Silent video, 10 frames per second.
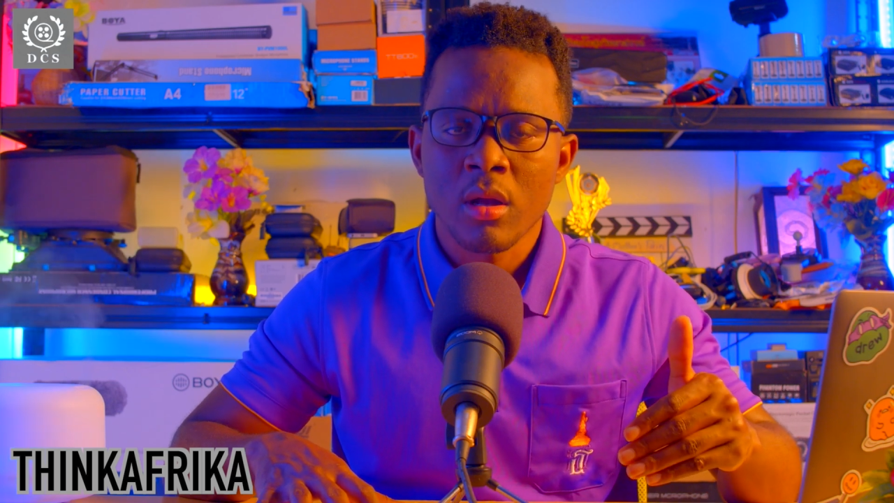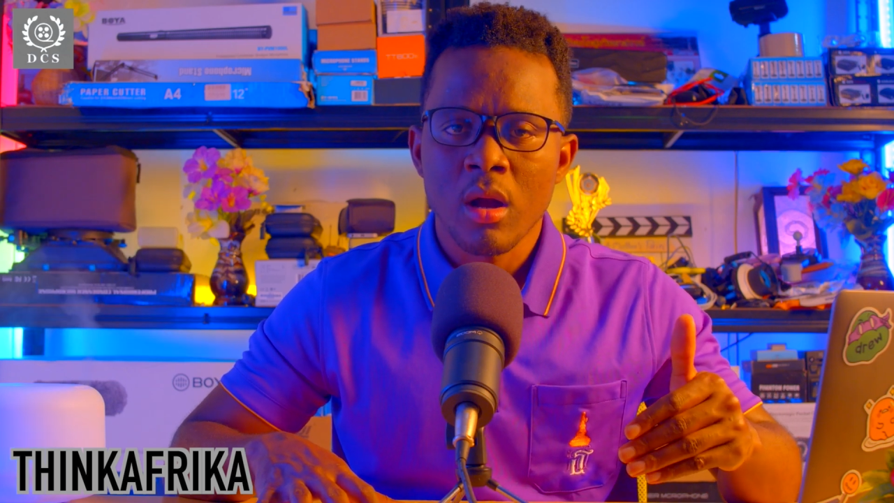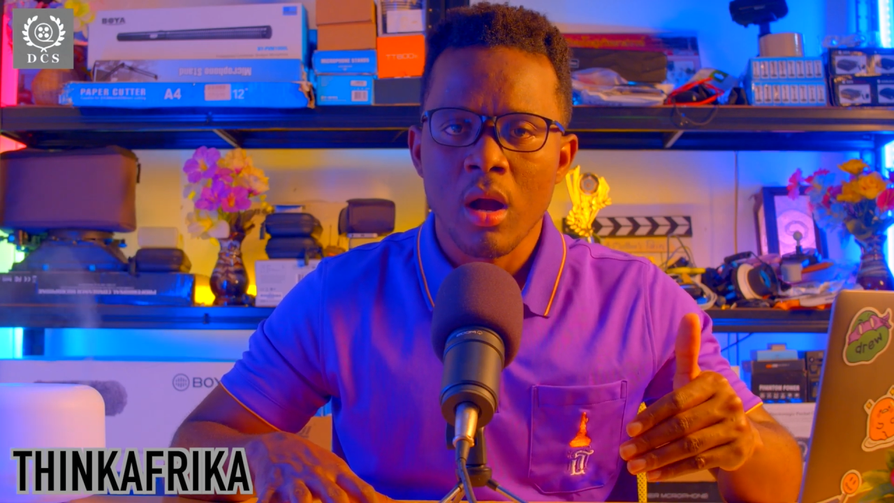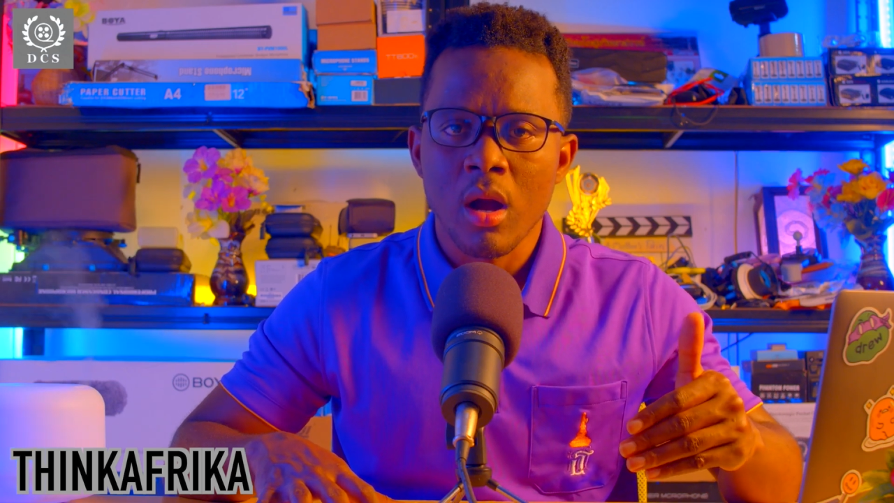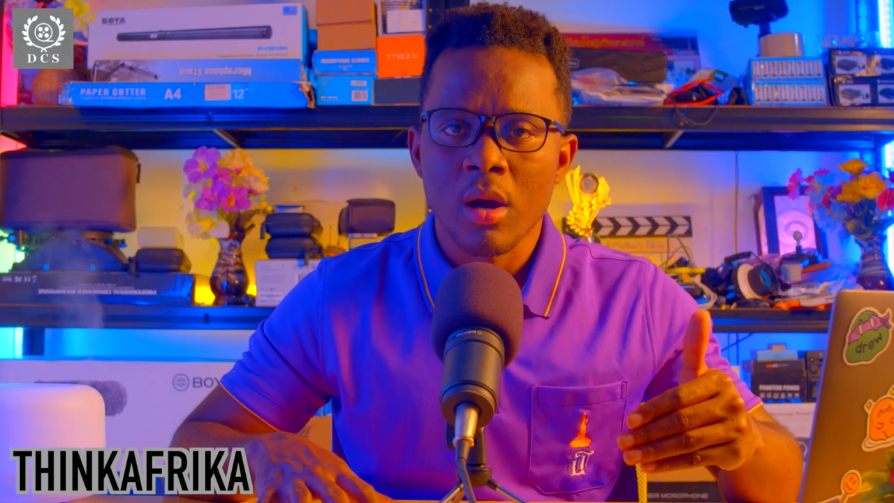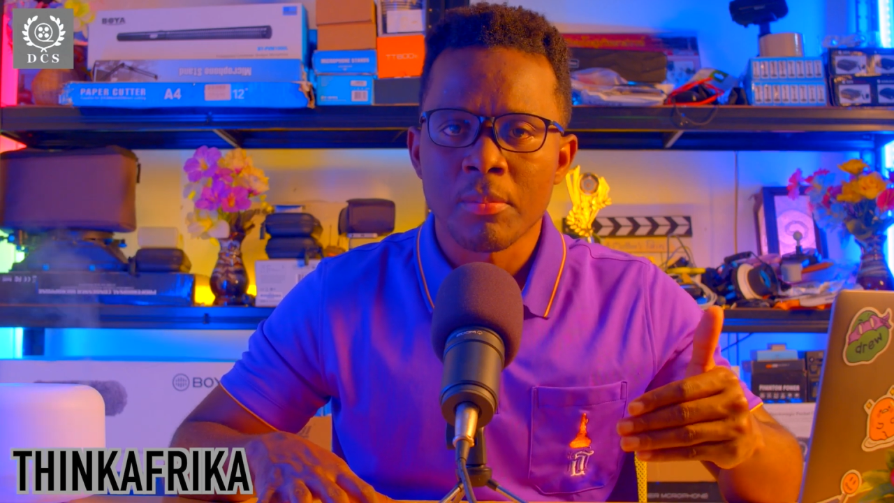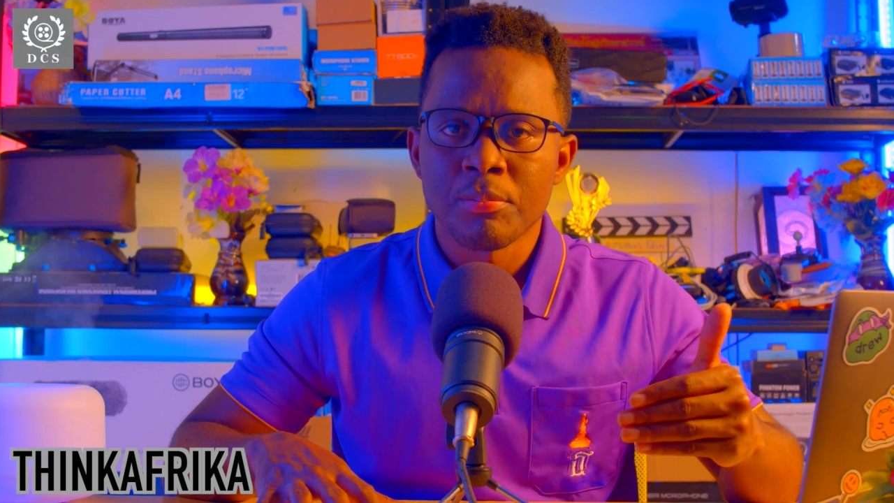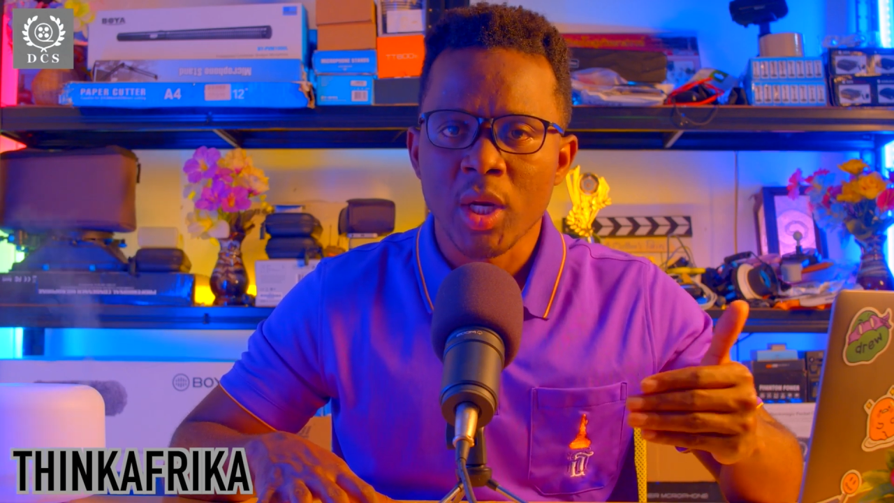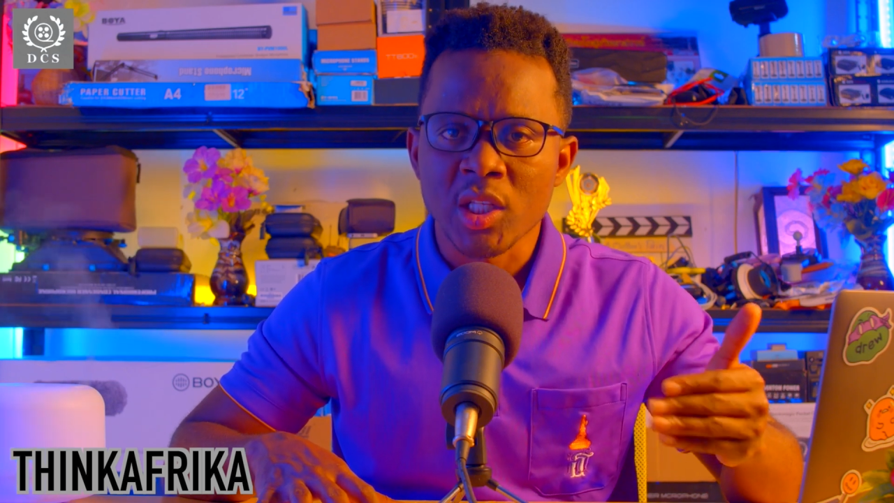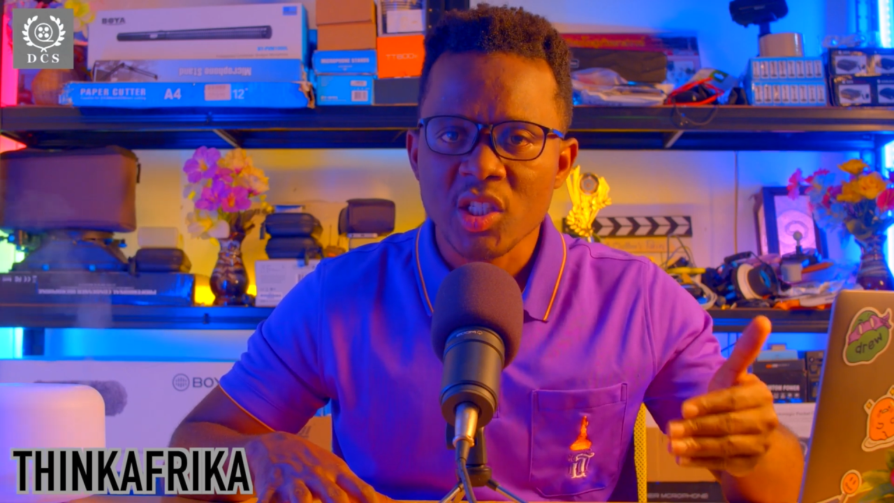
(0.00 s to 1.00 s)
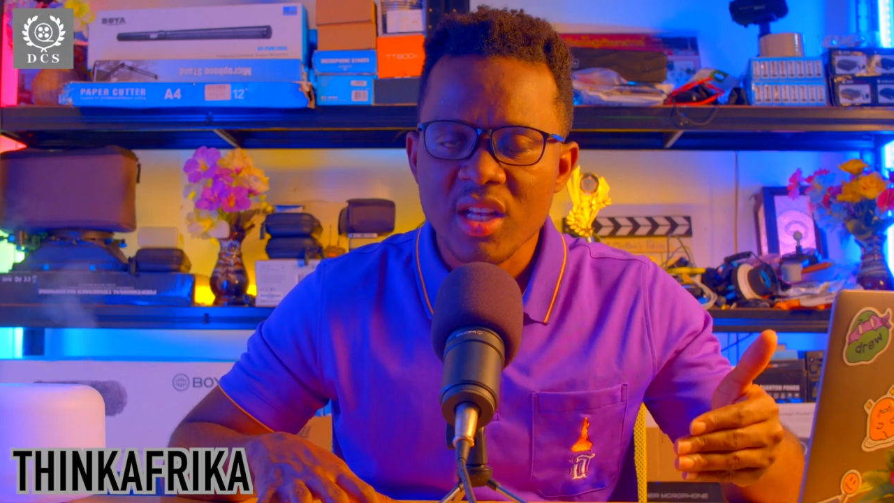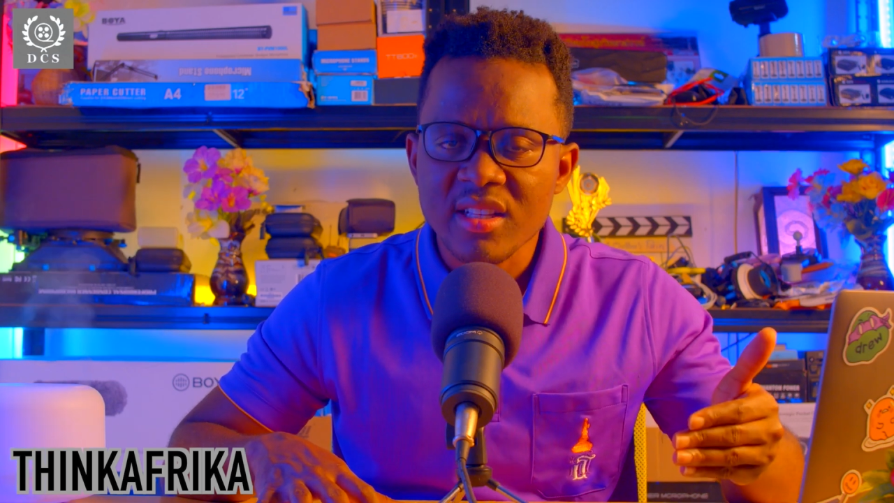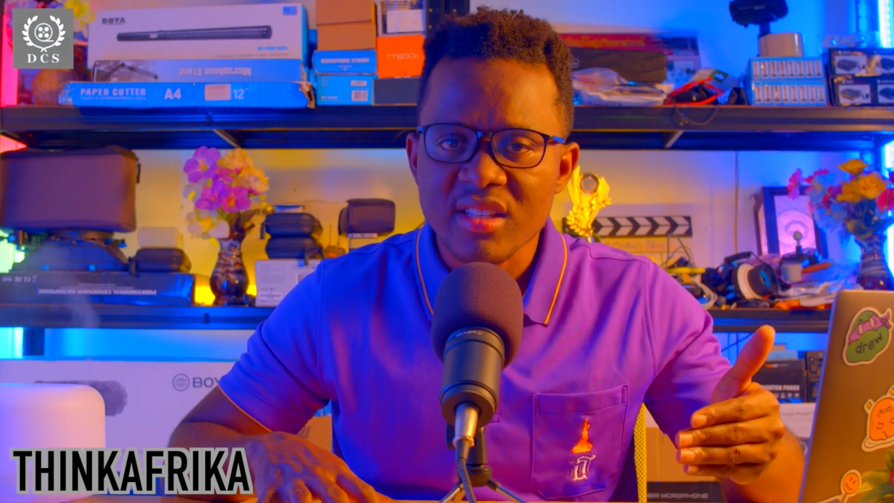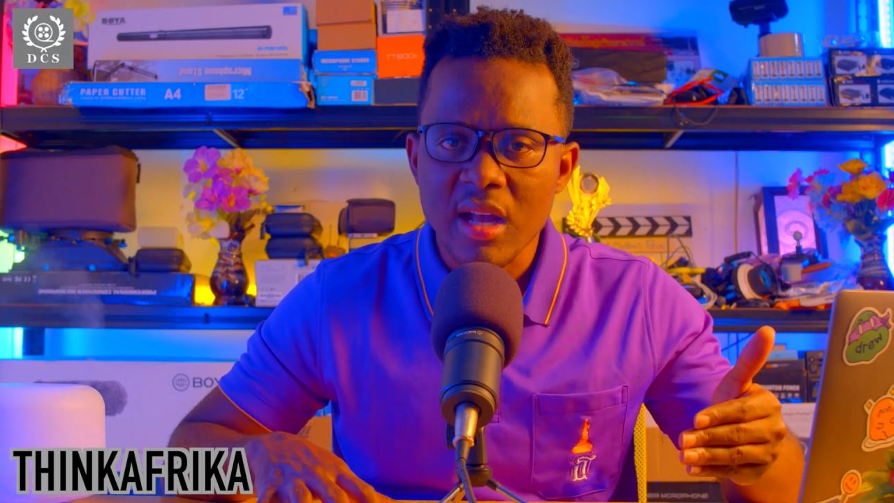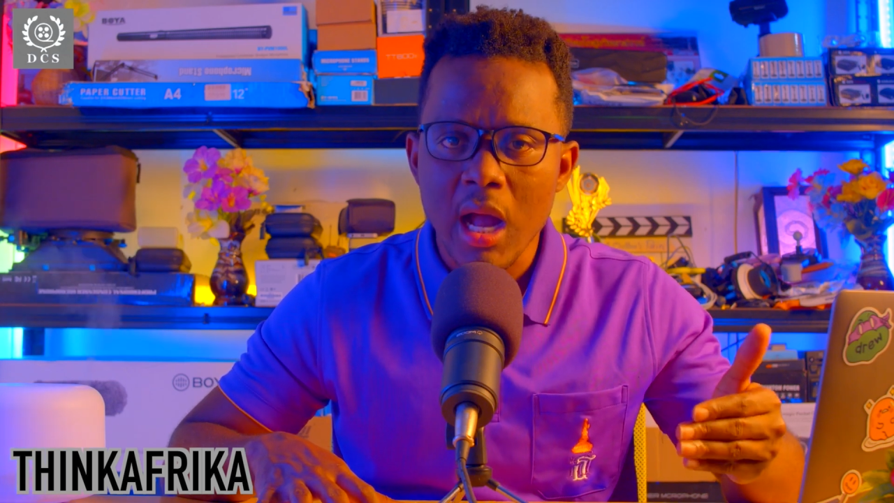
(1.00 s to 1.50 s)
um,
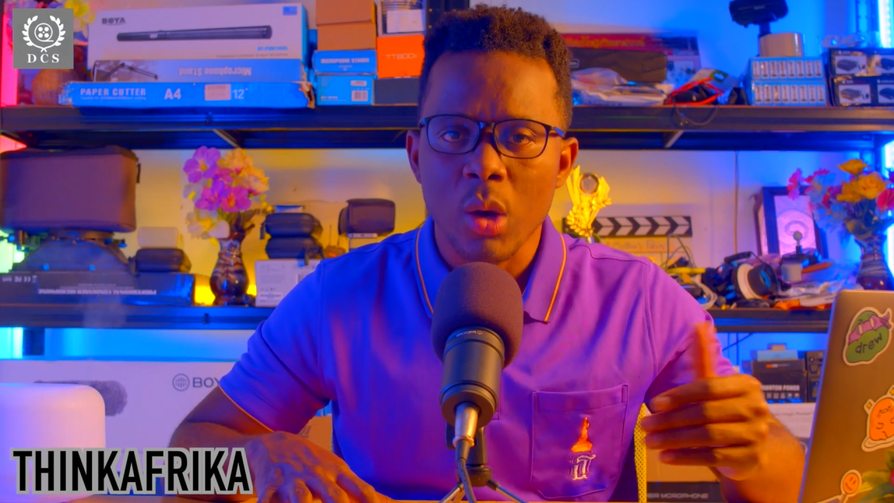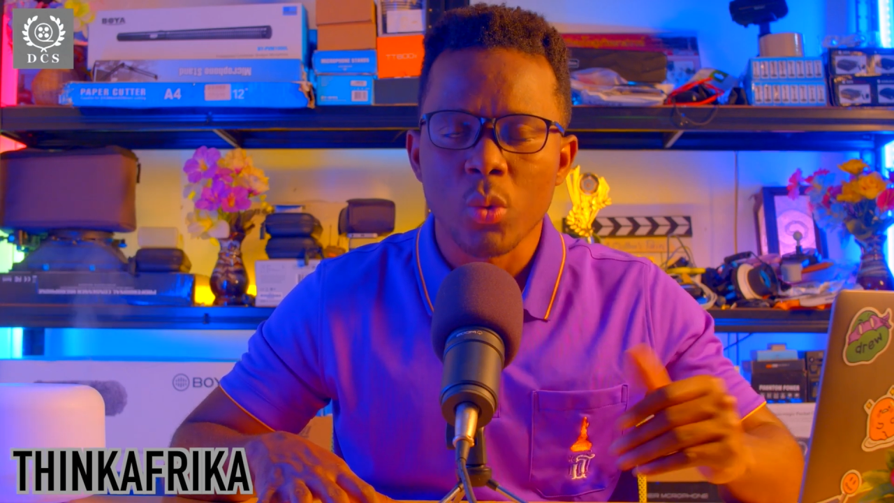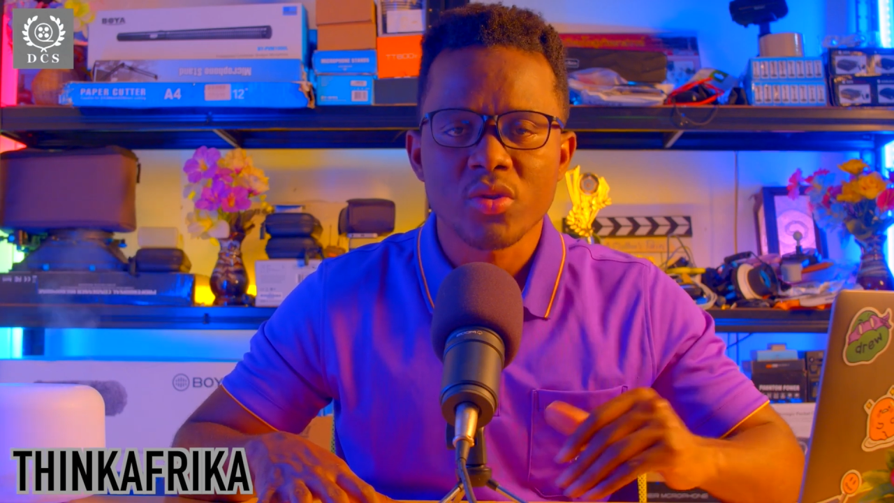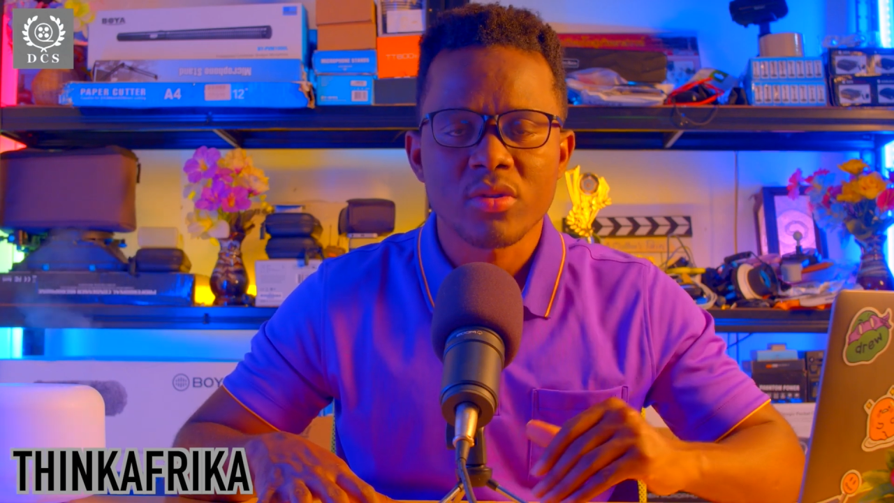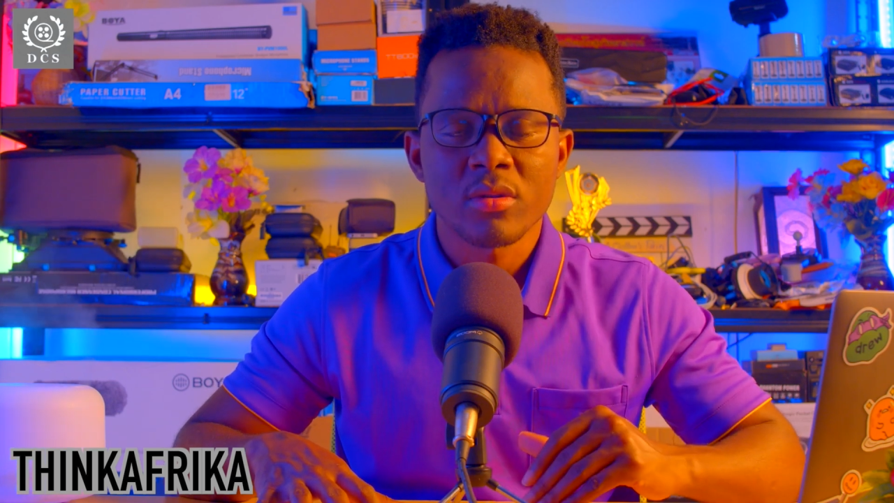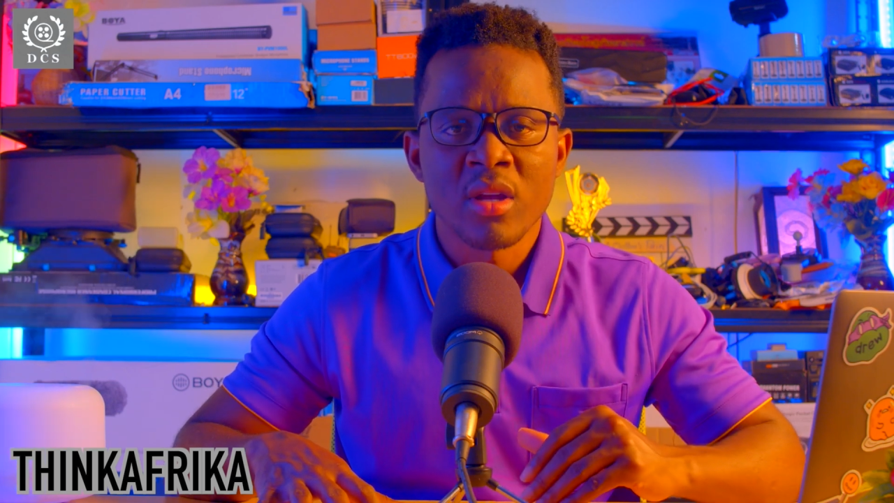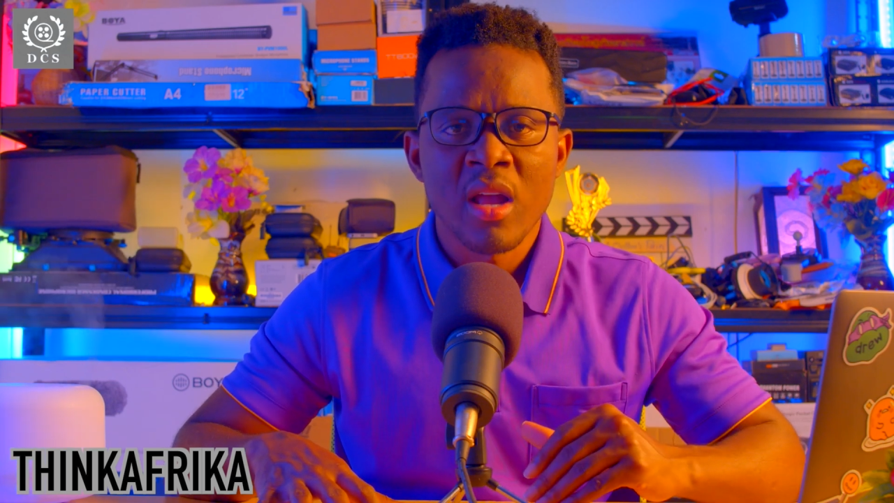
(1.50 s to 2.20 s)
politician's house